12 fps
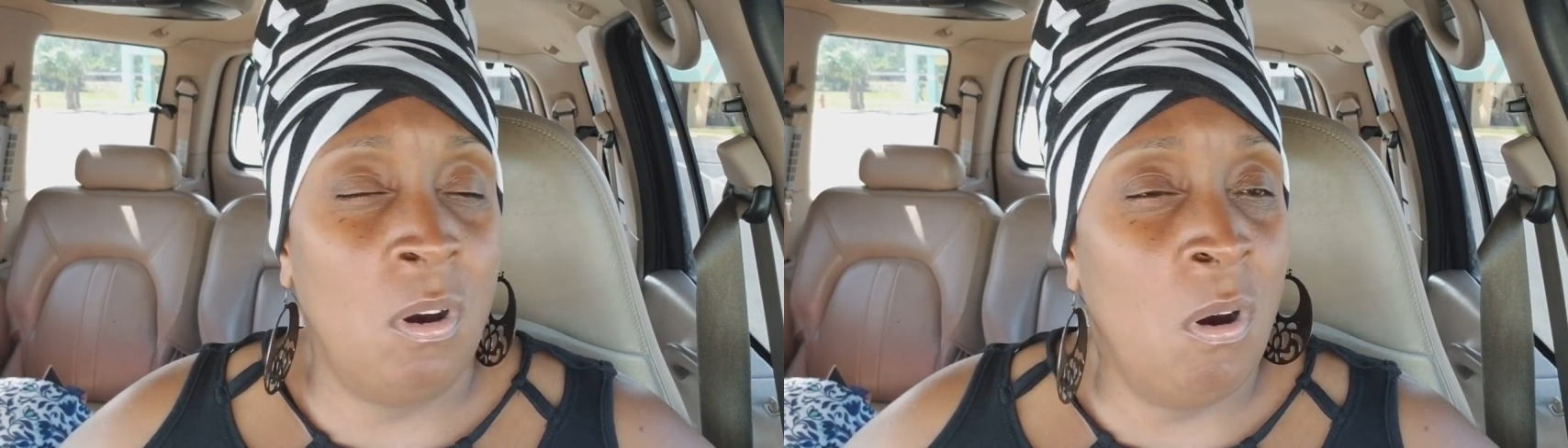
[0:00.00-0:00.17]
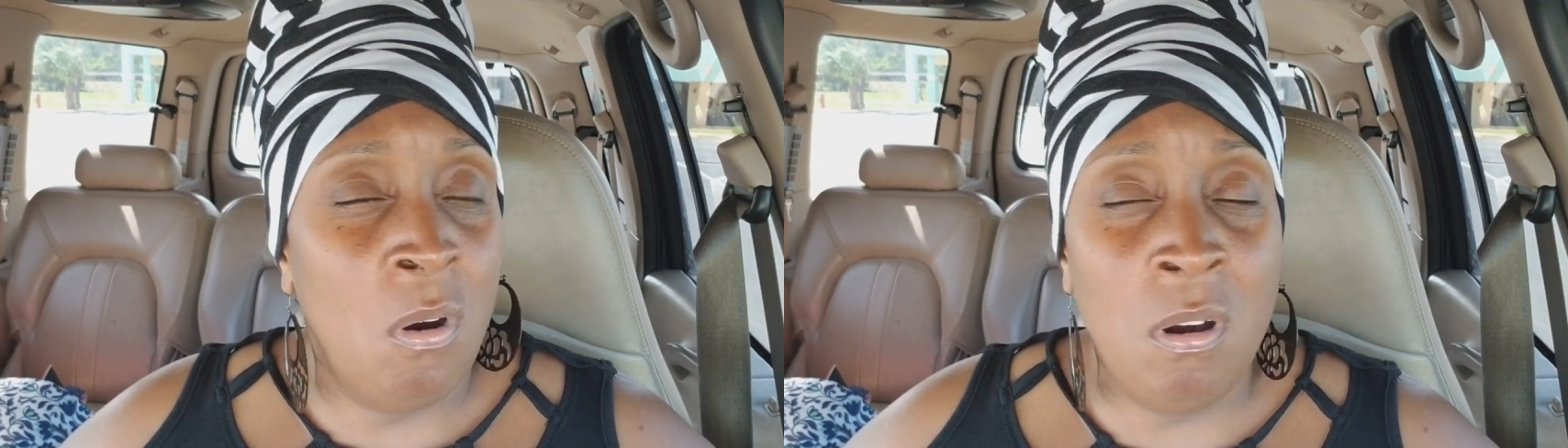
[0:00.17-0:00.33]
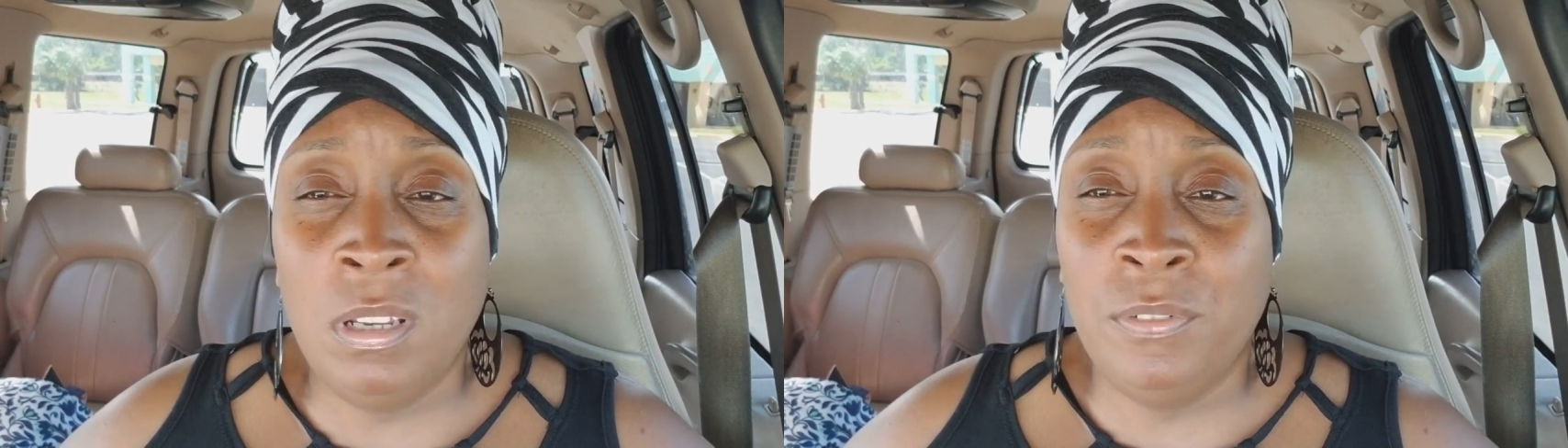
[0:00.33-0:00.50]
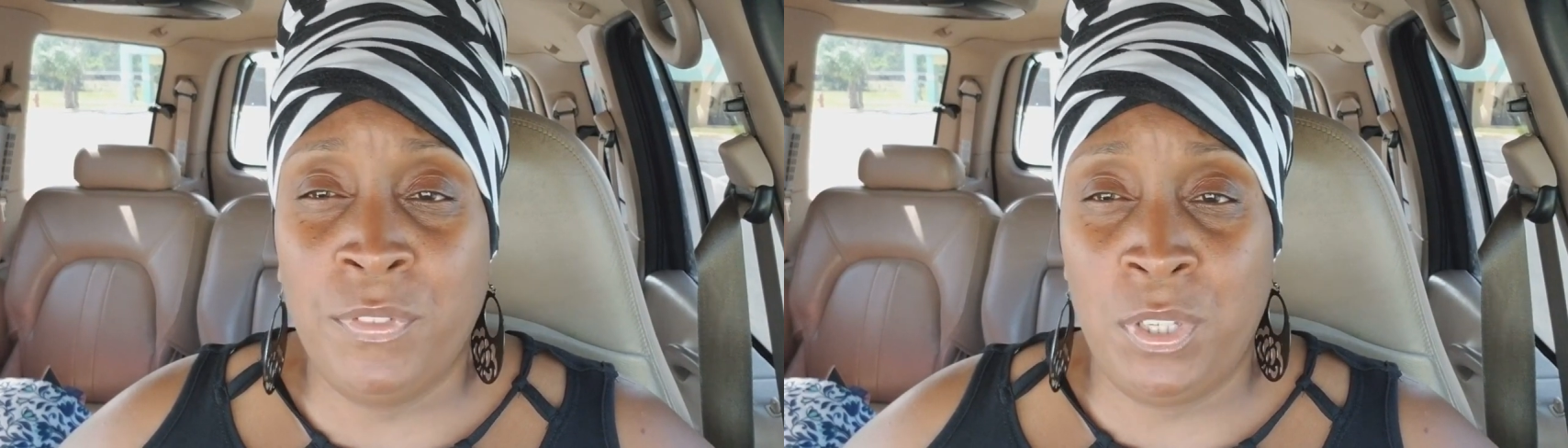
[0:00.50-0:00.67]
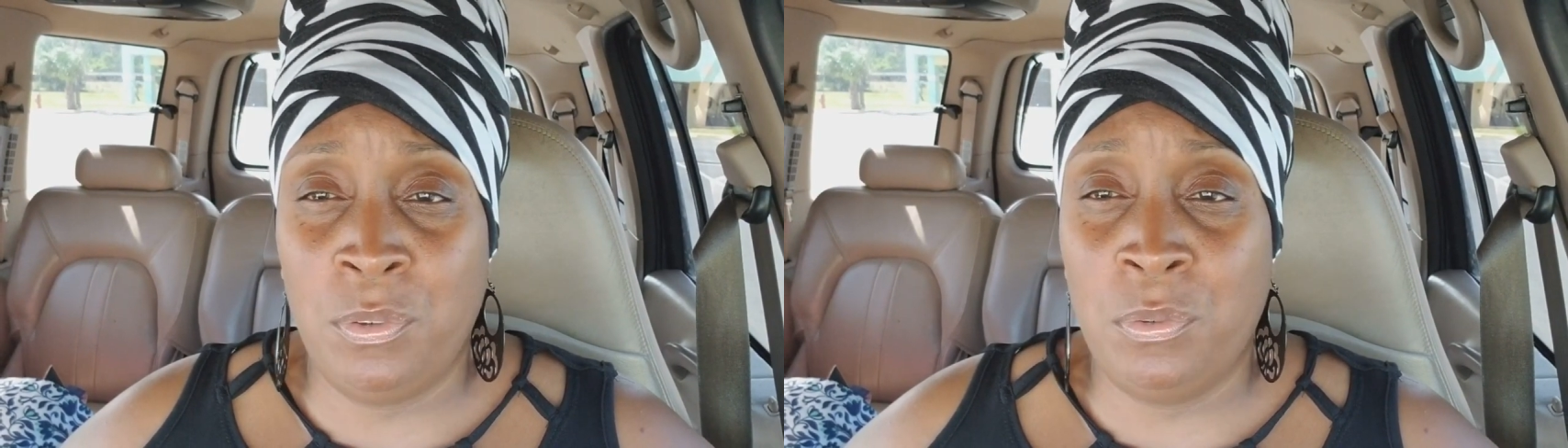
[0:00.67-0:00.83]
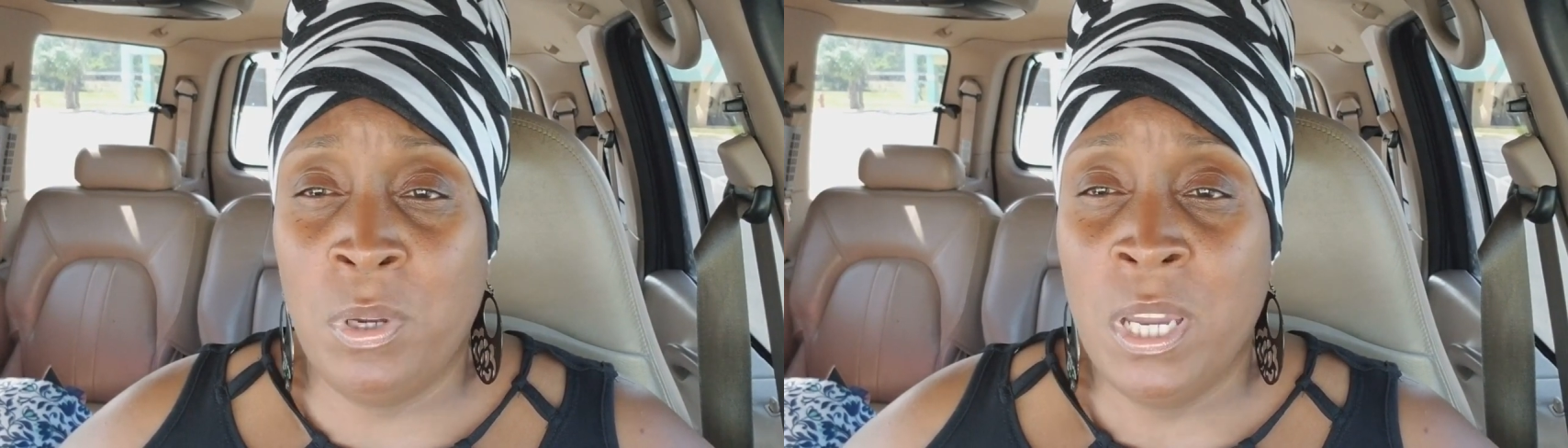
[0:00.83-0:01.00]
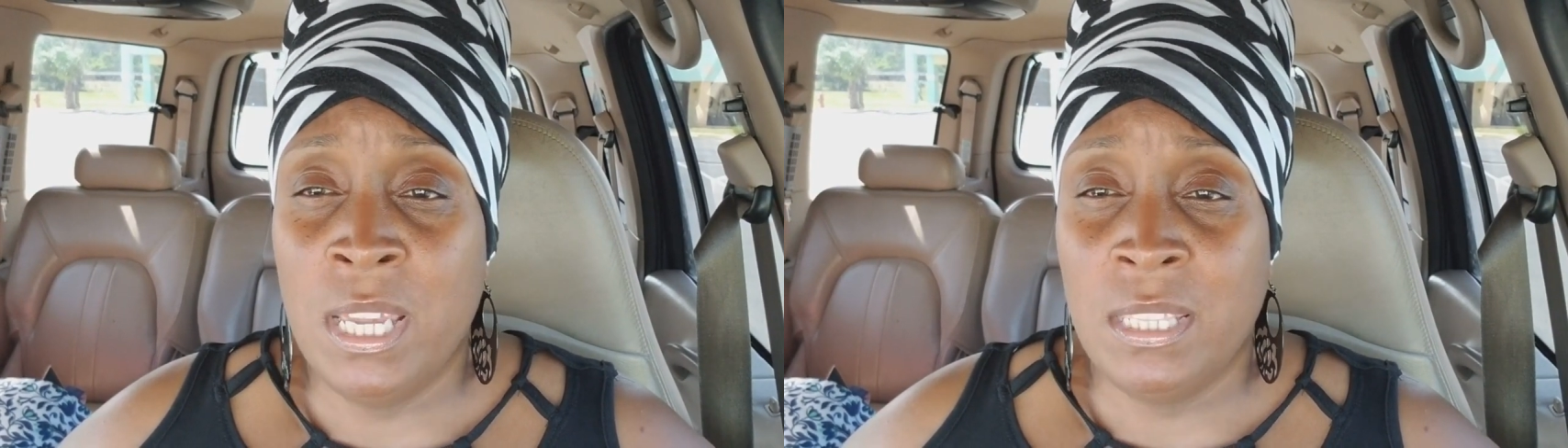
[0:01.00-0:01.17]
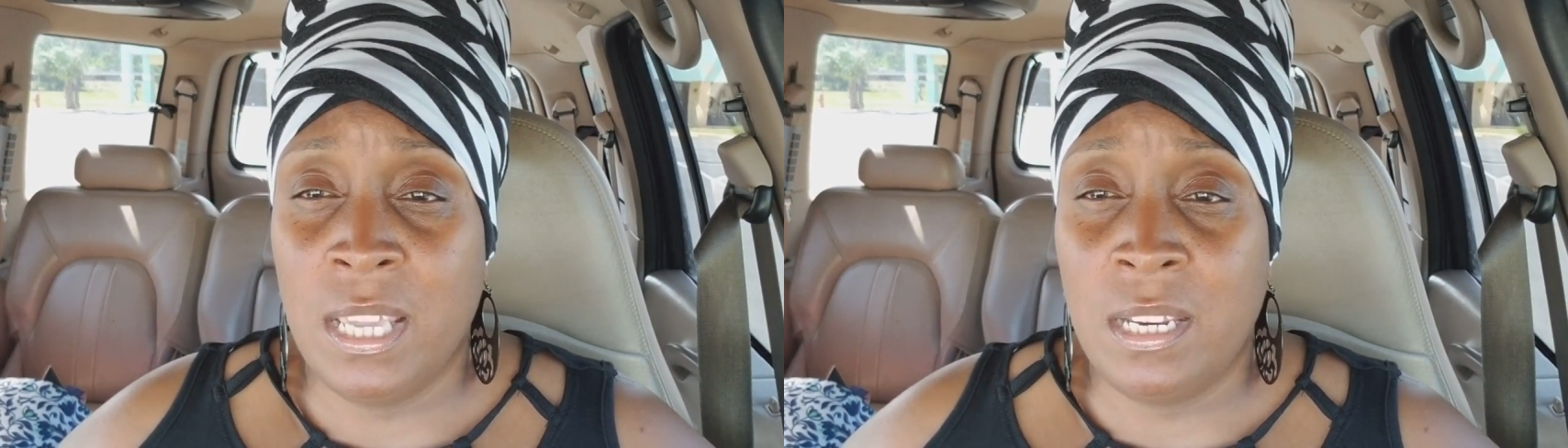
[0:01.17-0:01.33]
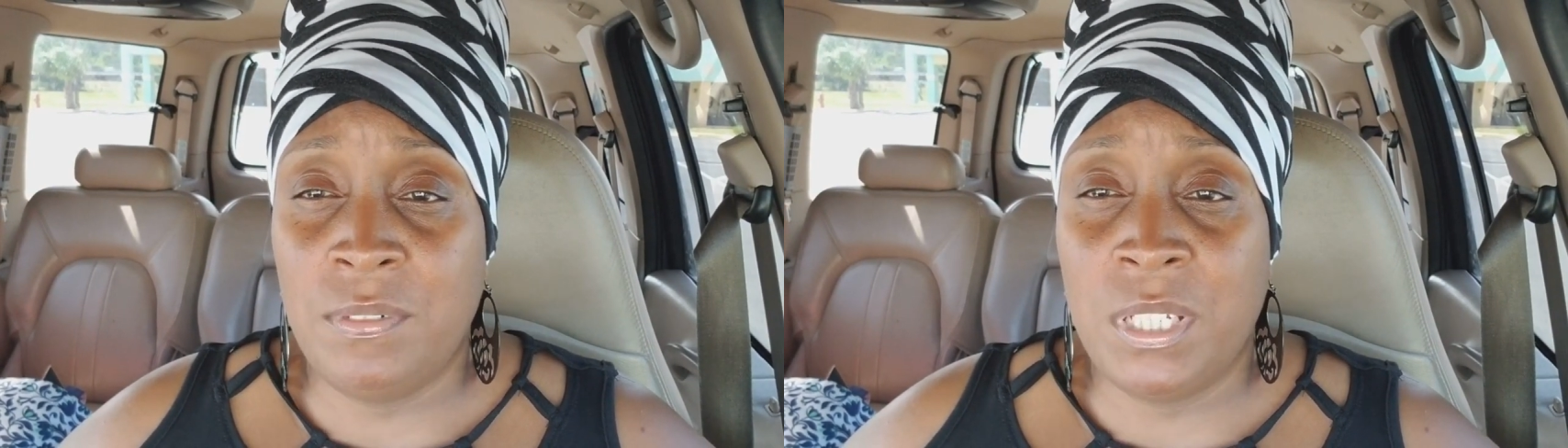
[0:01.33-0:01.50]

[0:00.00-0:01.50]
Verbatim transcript: all of you that